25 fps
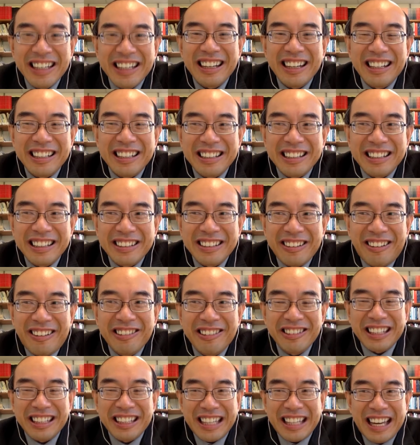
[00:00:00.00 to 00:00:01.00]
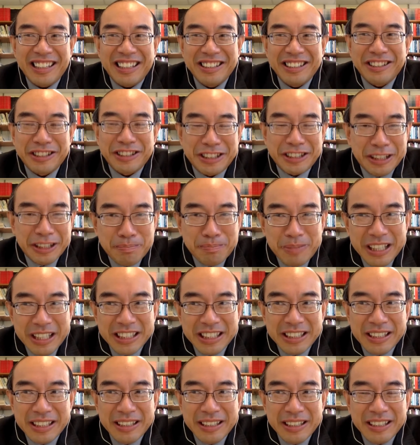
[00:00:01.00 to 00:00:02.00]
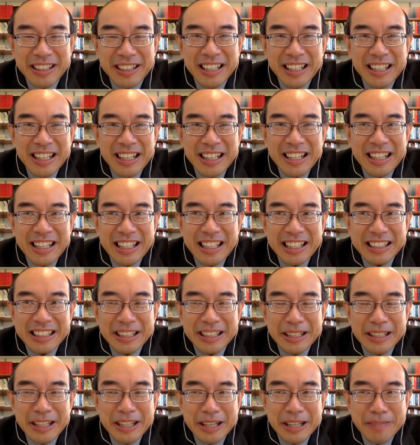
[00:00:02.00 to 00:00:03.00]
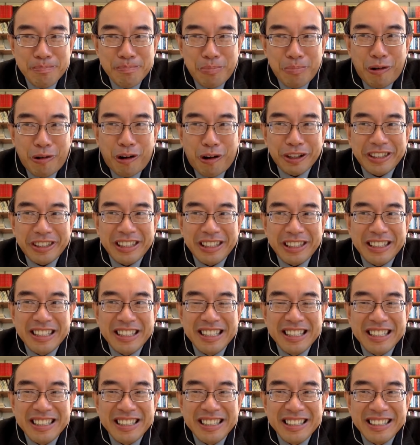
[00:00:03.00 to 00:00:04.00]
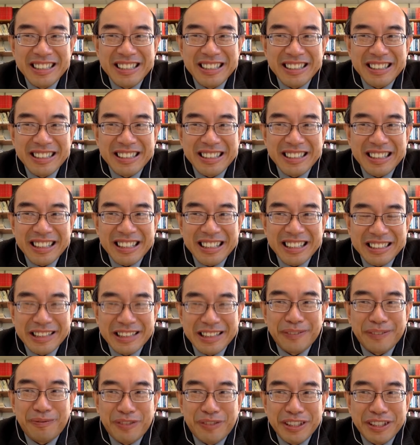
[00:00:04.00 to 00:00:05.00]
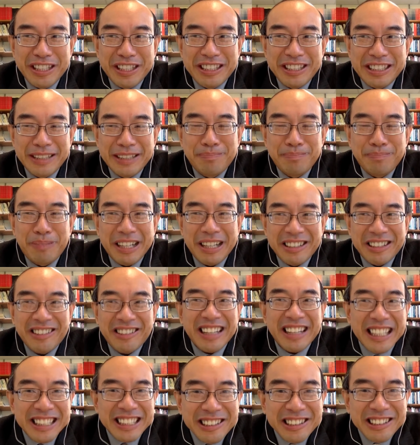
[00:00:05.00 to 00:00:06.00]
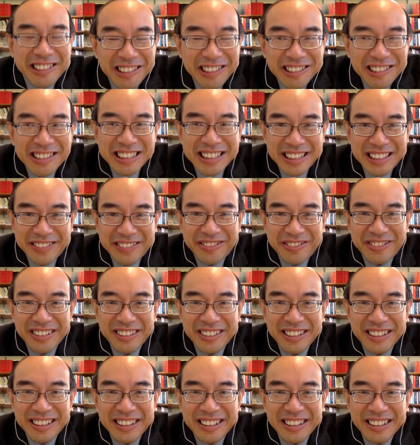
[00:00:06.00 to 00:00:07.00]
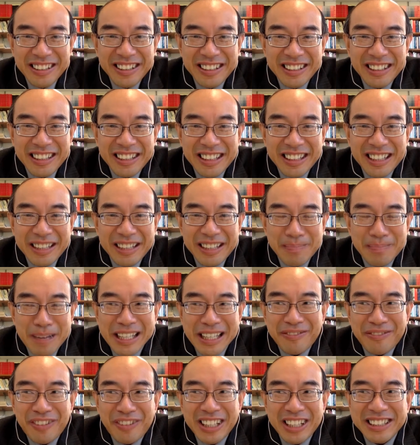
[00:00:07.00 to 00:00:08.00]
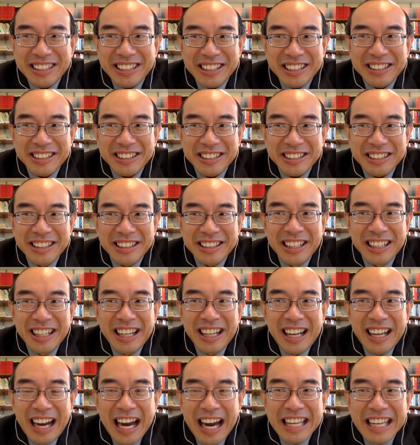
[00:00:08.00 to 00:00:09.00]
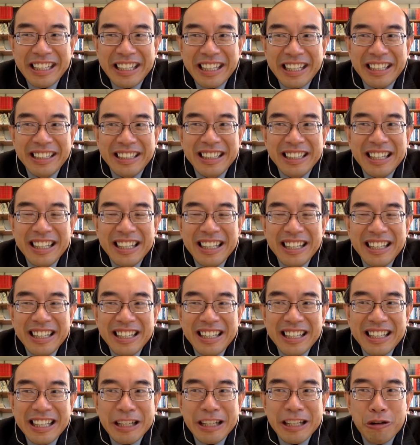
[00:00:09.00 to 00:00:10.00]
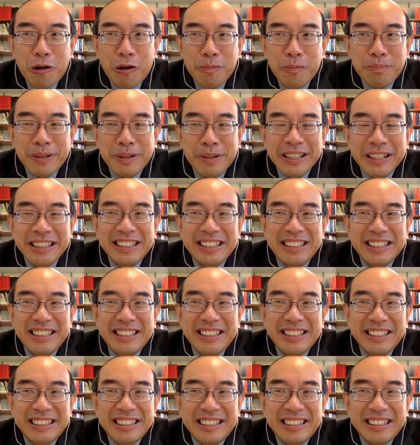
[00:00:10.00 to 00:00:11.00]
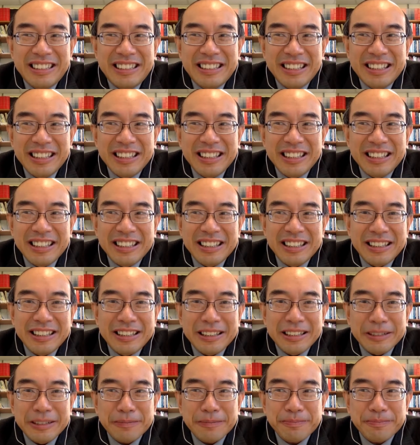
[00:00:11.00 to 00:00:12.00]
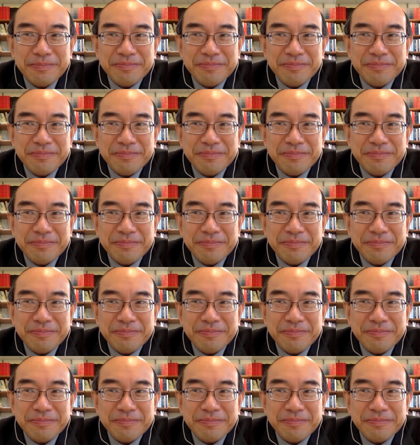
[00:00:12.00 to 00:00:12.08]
Although the Catholic Church is an important, definitive but not exclusive manifestation, I think it opens the